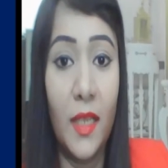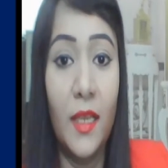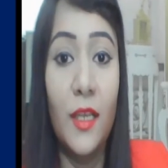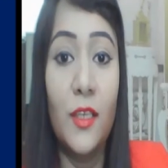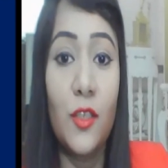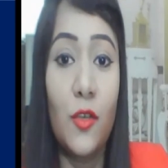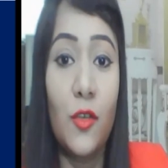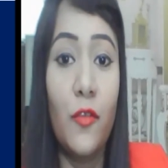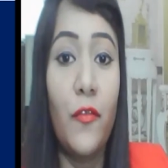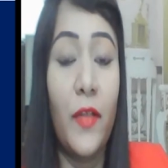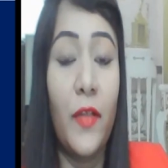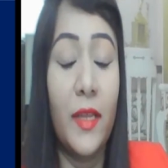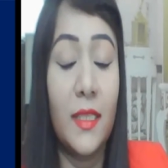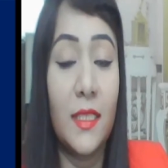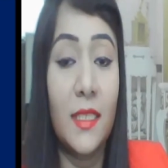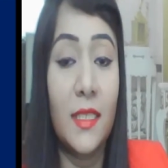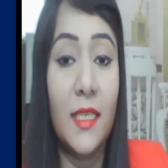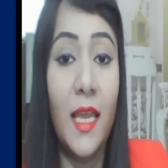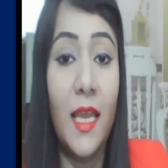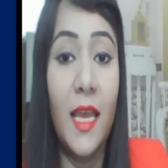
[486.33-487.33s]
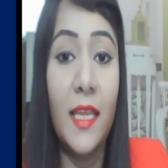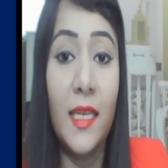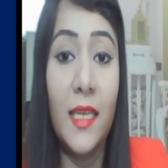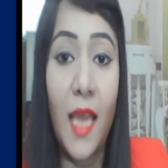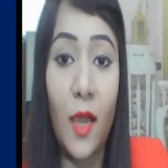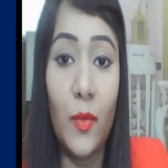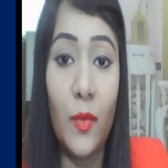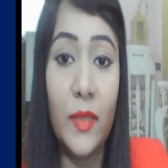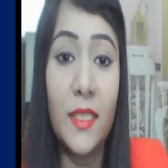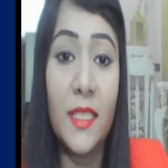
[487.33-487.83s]
So friends,
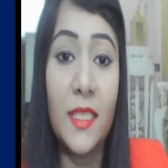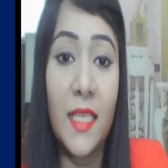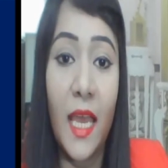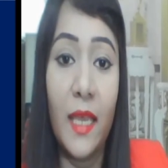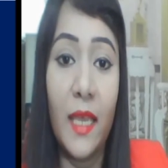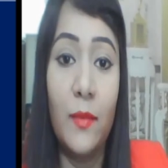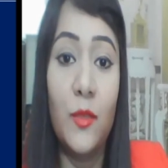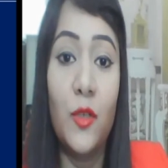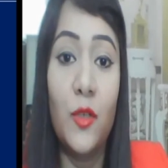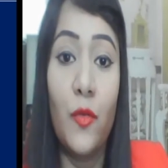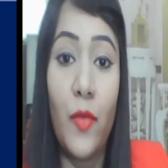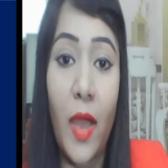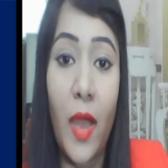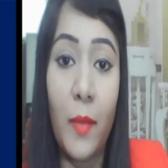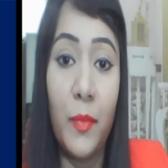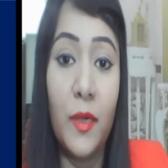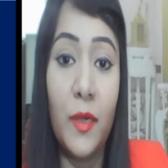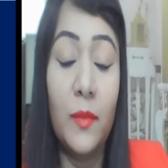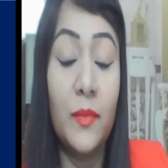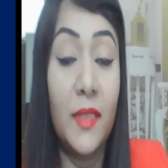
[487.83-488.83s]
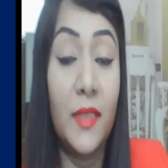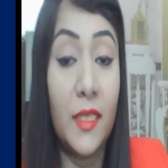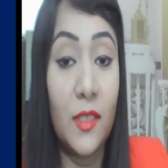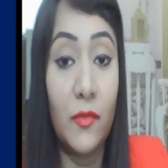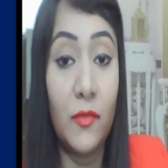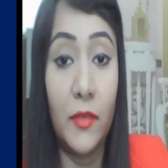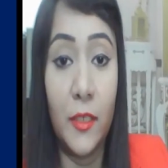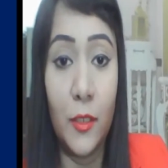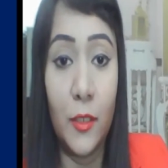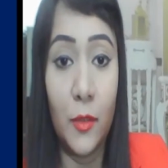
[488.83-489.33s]
now it's time to wrap up this
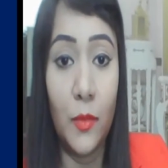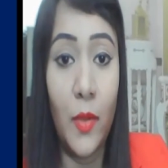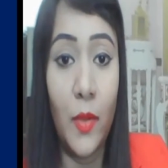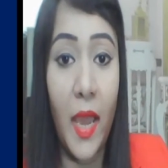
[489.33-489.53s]
video,